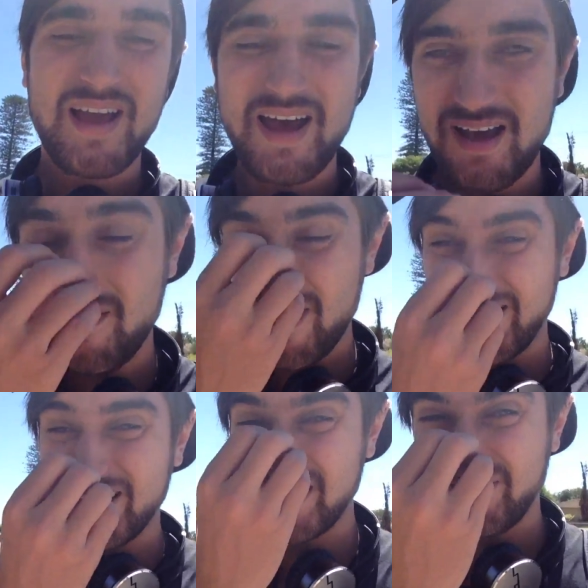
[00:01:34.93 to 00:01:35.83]
um, i
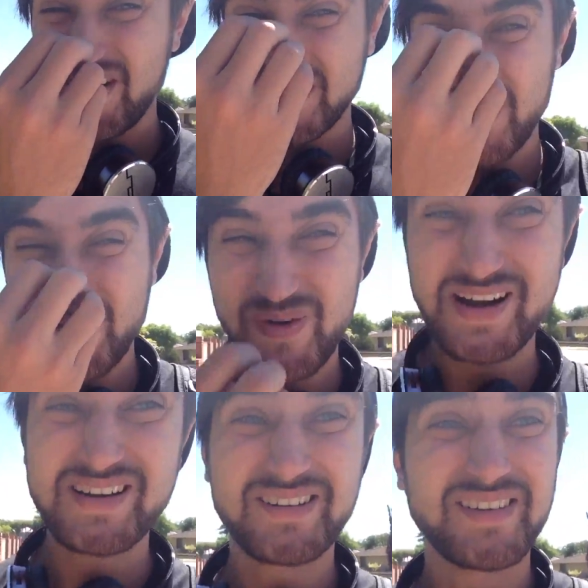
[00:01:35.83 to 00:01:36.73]
guess if i was to
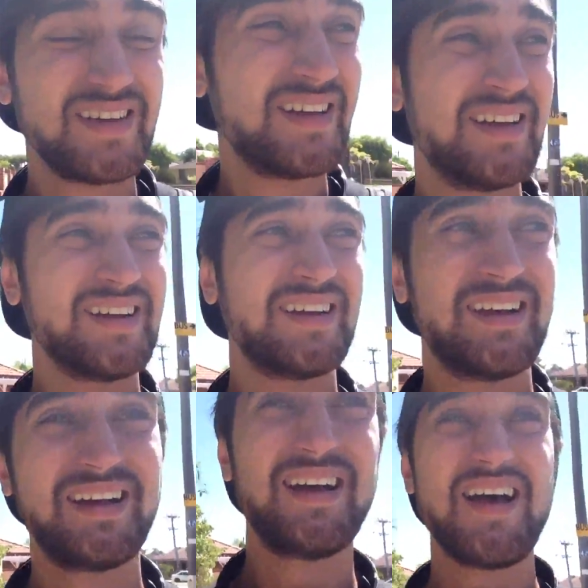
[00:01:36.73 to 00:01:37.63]
rate it
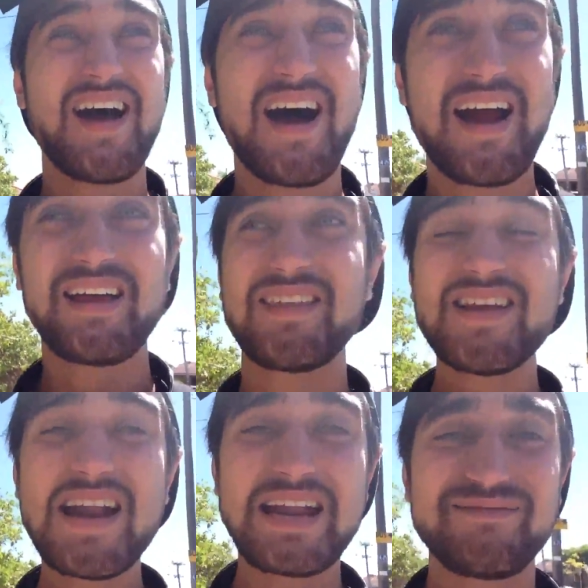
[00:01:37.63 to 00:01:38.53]
i
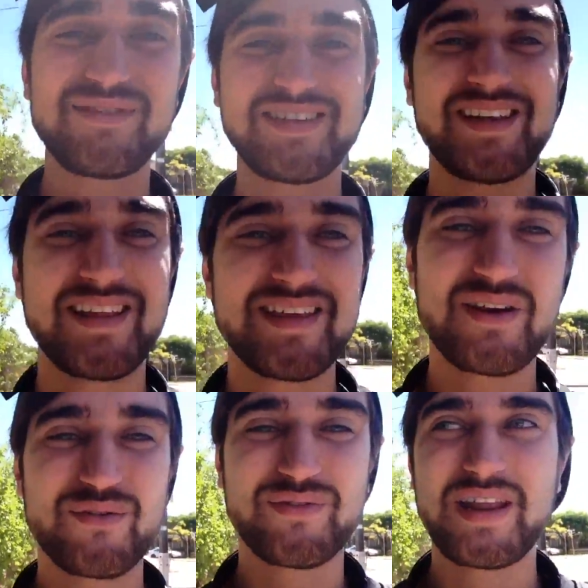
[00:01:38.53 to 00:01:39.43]
think i even did i think
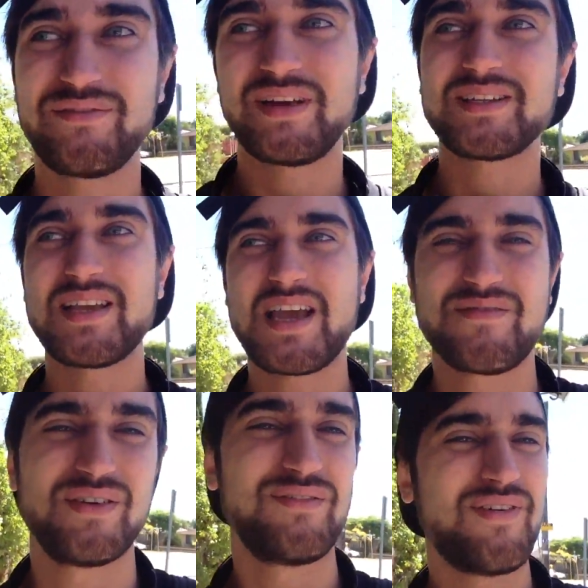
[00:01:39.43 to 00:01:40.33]
on netflix i
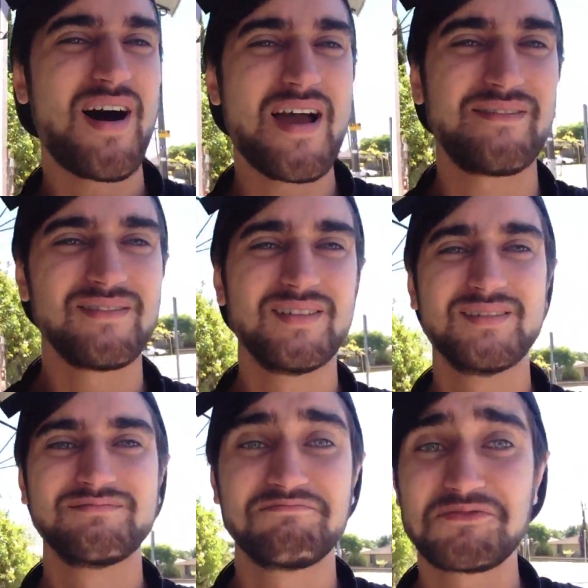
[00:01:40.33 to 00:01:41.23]
gave it a five
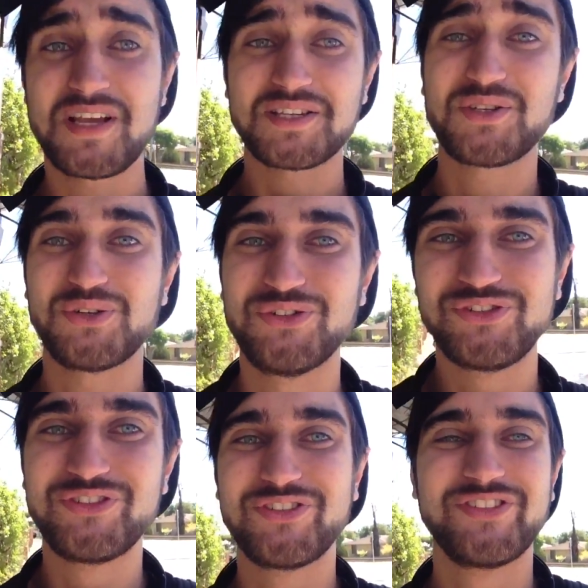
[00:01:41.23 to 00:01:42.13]
so that's cool
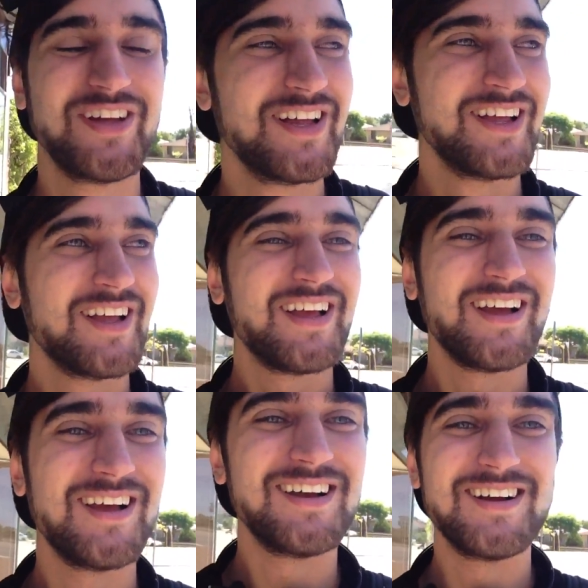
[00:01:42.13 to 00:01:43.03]

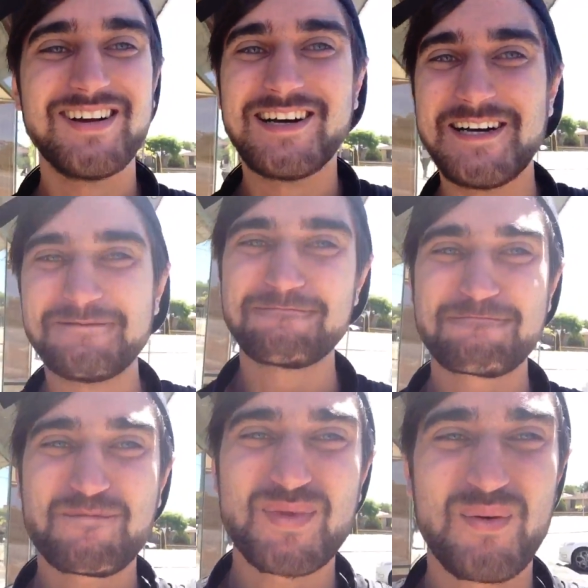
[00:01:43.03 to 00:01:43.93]

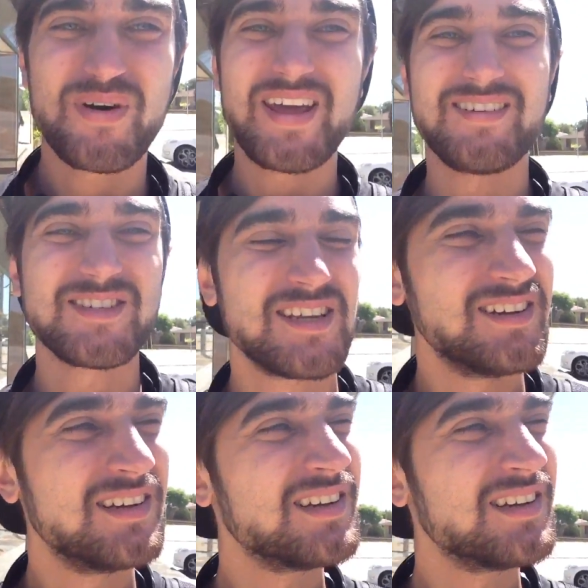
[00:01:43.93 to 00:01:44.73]
um, what else